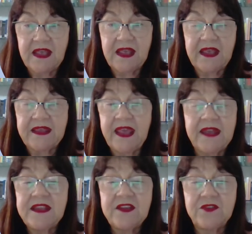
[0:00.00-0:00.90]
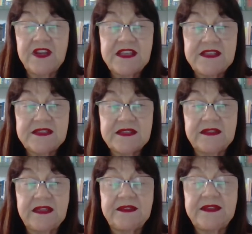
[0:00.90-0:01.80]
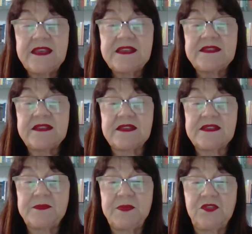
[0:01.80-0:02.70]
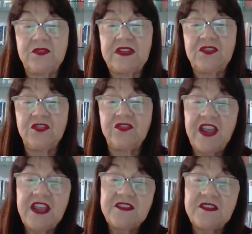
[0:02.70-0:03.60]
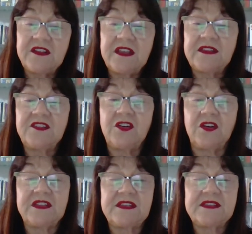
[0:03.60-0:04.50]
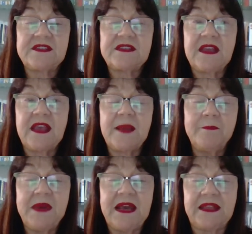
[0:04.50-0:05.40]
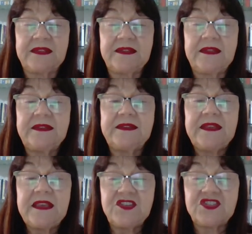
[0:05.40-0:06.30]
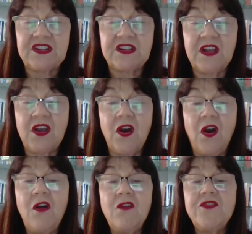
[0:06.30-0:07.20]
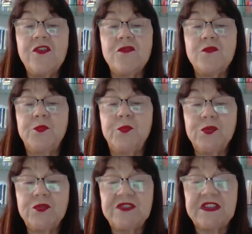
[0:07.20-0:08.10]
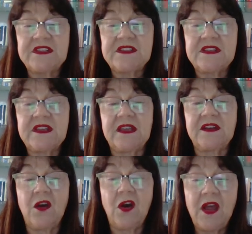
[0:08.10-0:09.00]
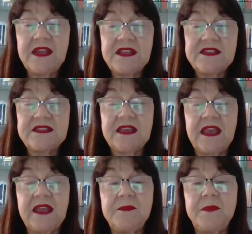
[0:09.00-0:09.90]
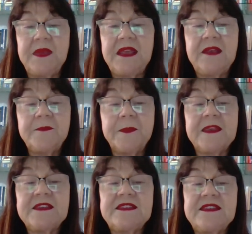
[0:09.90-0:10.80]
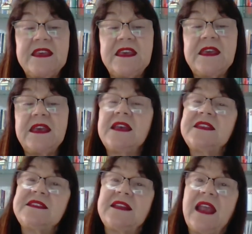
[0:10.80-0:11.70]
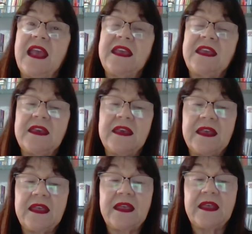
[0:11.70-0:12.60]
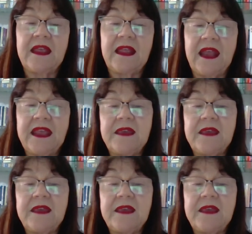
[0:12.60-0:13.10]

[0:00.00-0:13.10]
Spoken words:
can increase the distance between the orator and the audience. But the teacher, although prudent and honest, can be seen as lacking